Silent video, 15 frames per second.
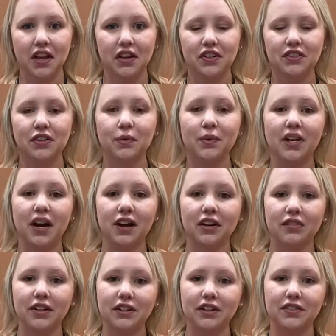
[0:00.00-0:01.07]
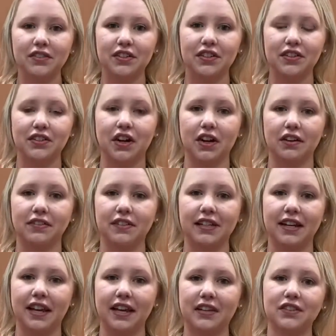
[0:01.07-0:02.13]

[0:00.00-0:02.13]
So we are going to use a scarf today,